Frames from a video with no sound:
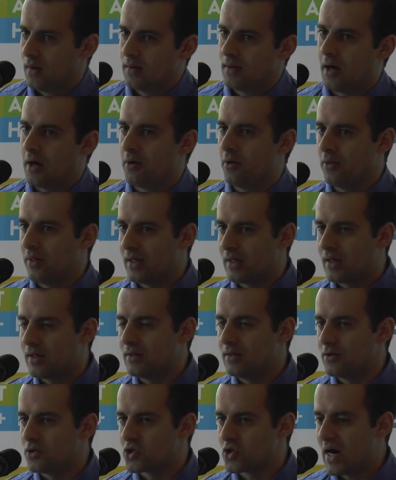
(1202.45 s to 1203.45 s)
Not only
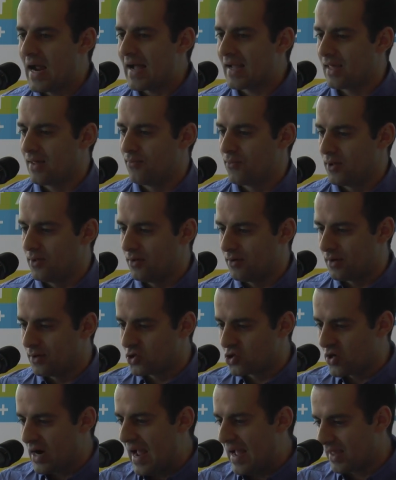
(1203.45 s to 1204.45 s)
can you track it, but you
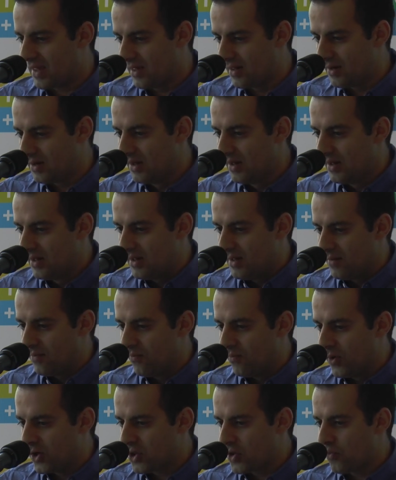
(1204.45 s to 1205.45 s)
could track it
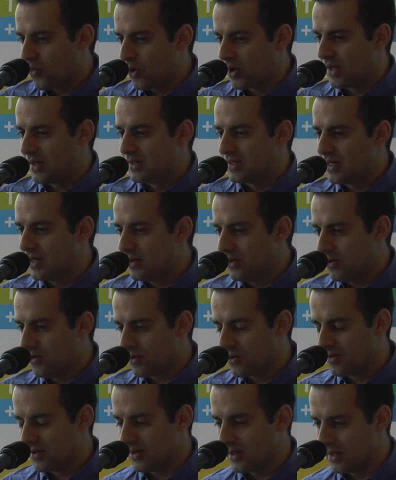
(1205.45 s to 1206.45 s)
much more
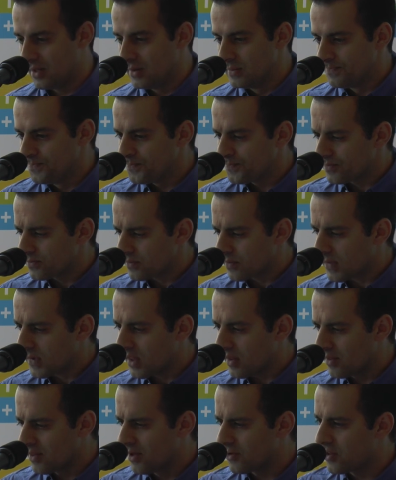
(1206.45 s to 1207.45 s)
continuously,
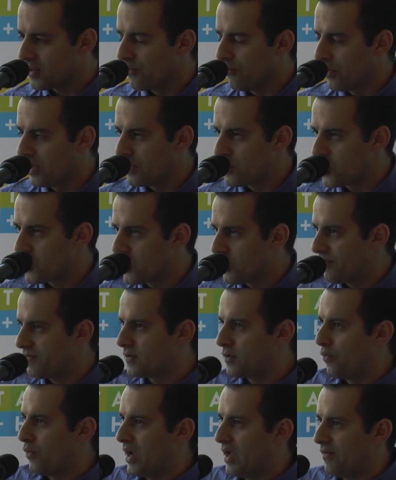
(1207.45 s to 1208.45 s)
such that we
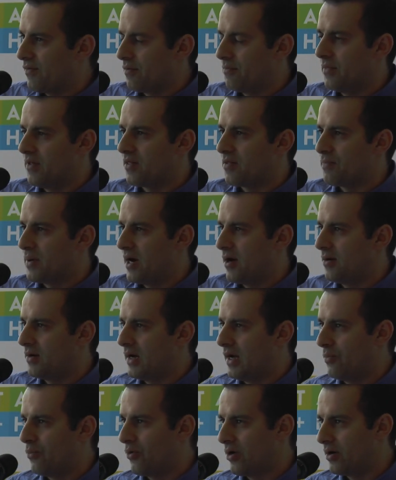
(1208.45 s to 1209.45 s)
shift away from this
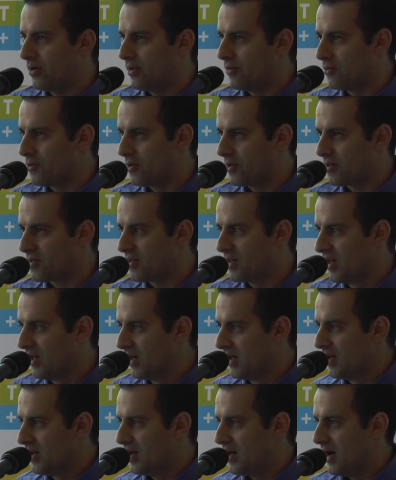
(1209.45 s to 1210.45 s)
paradigm where you just
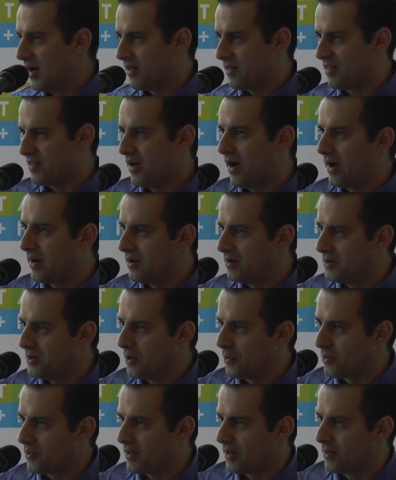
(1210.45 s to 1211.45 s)
assign a
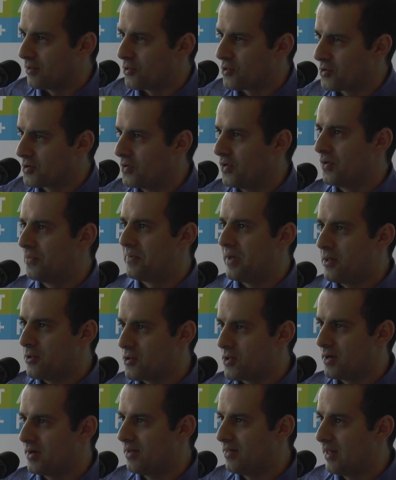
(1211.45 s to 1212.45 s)
dosage to a
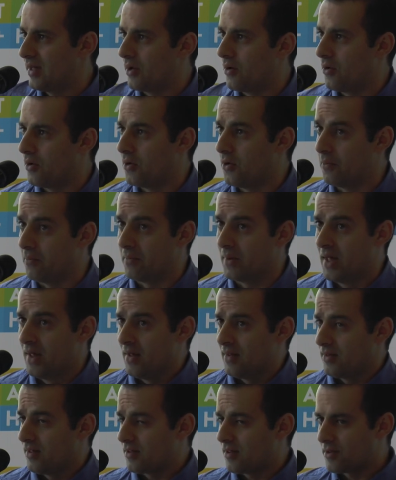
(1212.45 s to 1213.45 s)
patient and they go home.
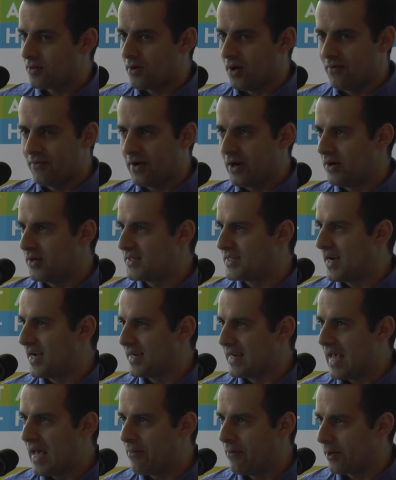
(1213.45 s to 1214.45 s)
This is all very
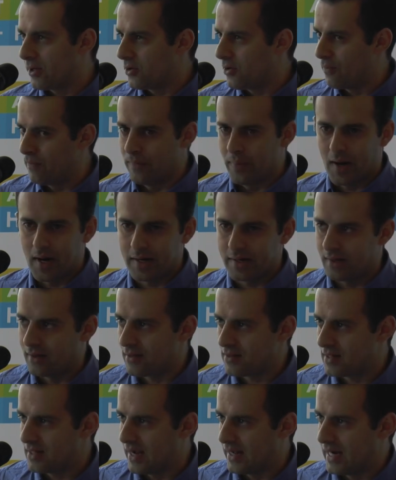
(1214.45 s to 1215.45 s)
dynamic. Your body
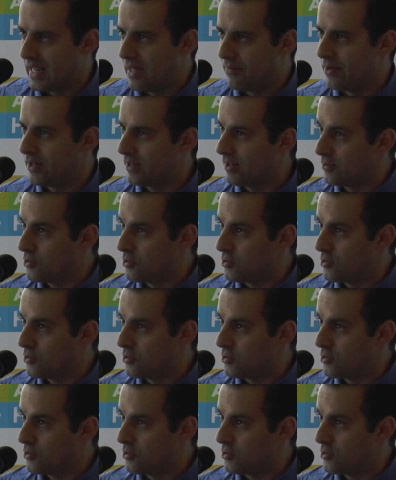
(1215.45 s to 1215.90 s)
is dynamic.